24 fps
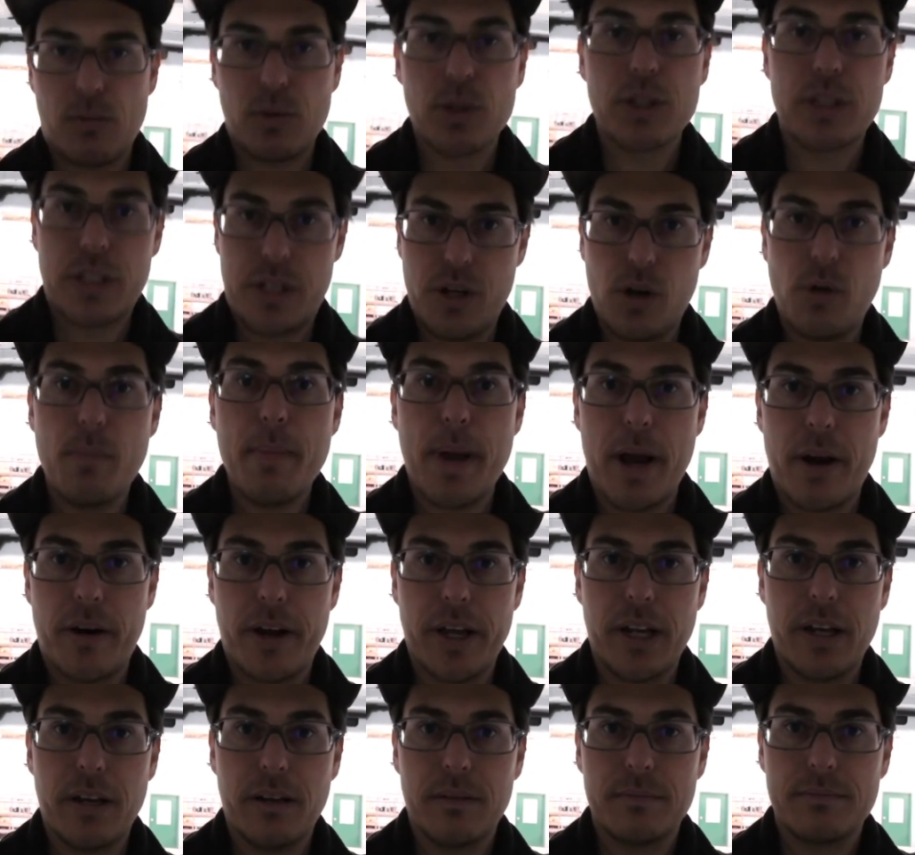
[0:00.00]
we're still
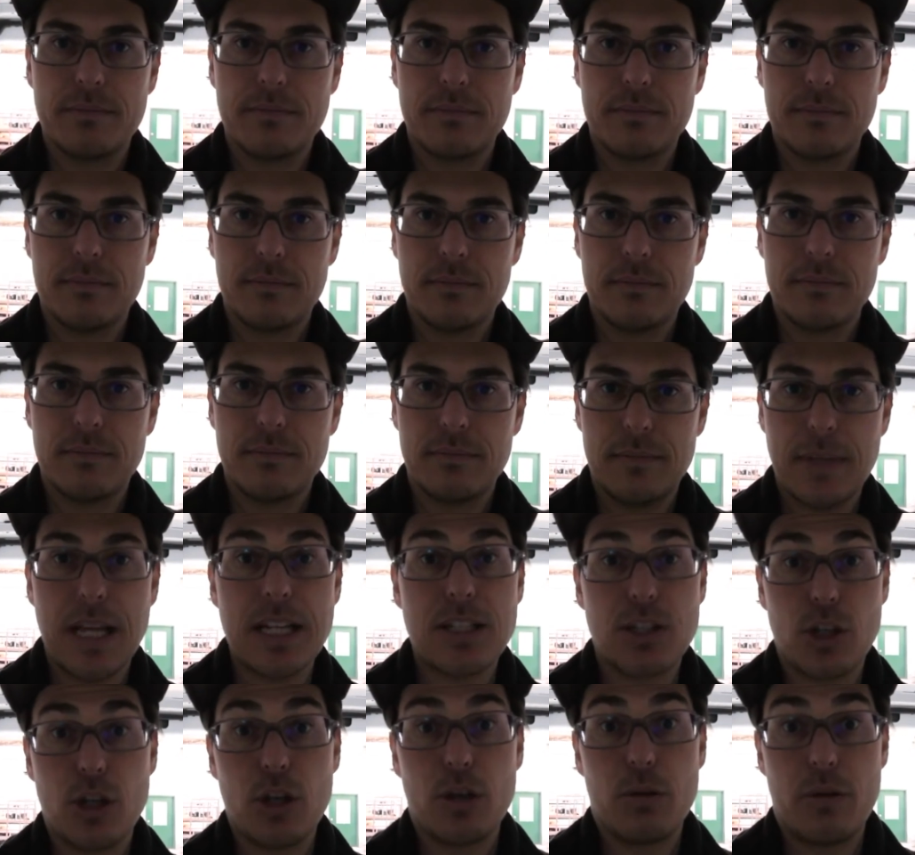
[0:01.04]
married.
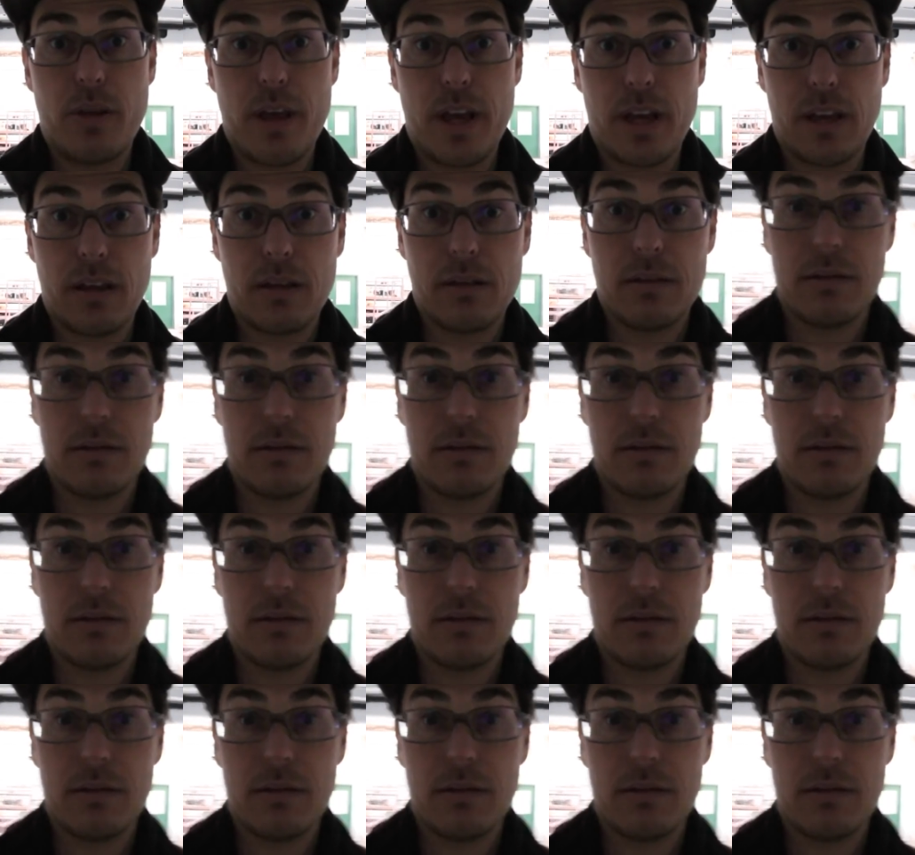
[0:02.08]
That's a good thing.